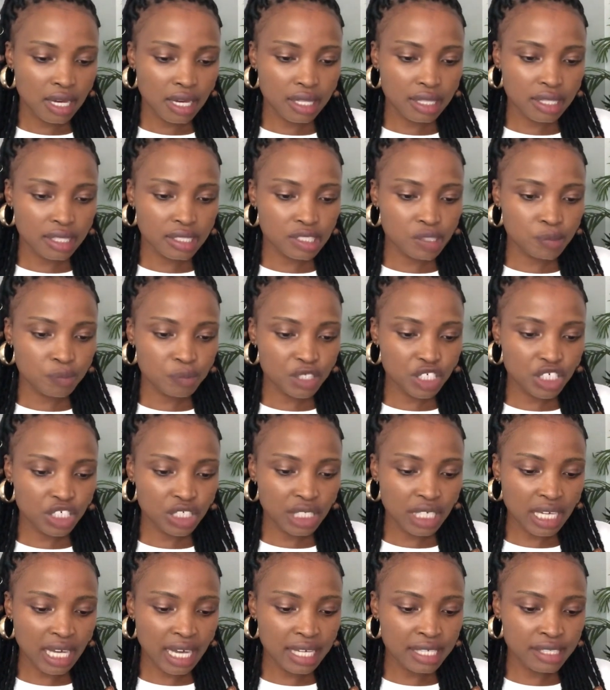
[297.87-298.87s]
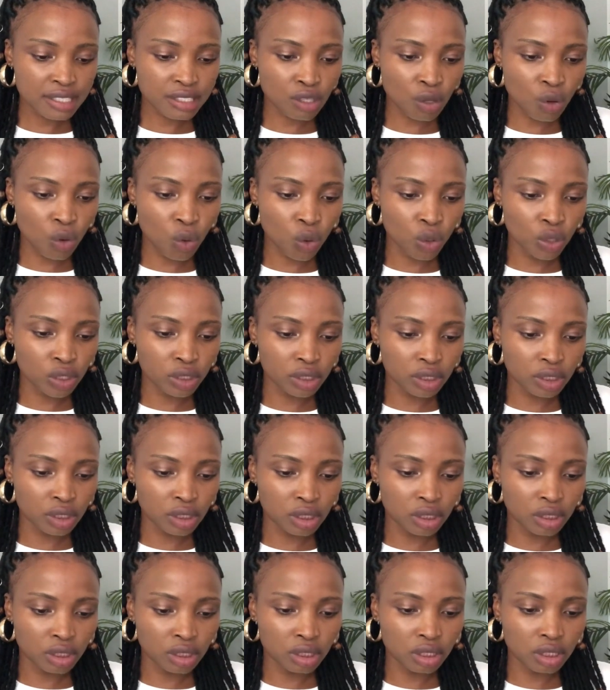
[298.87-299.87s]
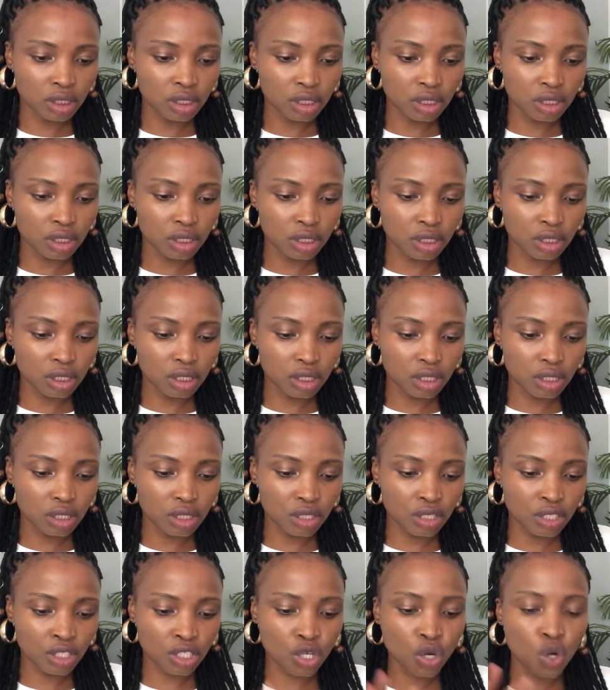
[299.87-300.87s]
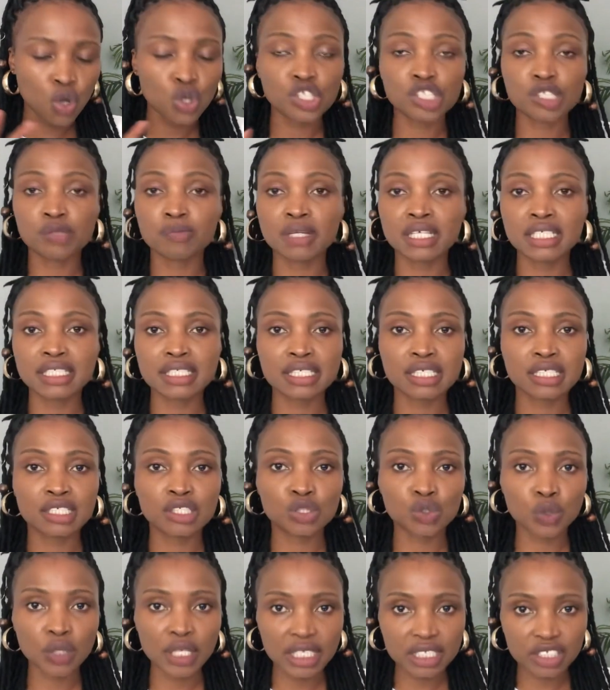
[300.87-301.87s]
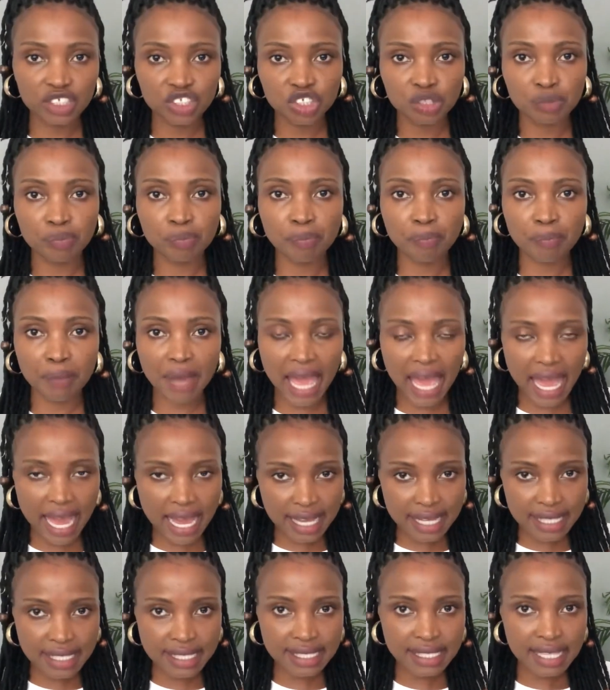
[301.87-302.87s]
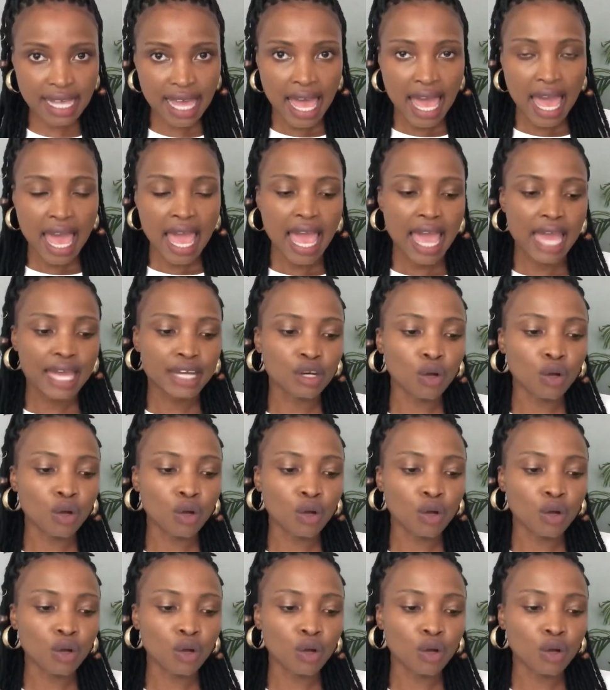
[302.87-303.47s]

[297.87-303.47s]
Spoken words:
They specialize on the cosmetic toiletry bags and